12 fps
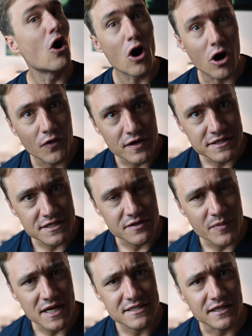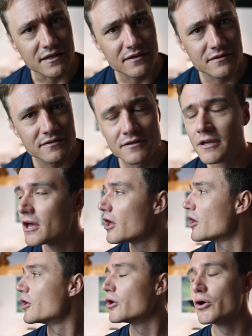Are they cinematic?
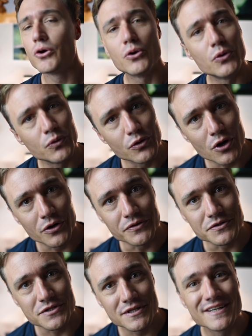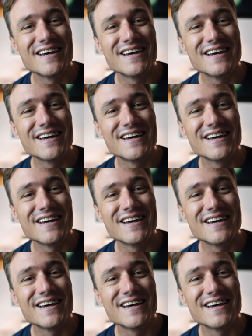Who knows?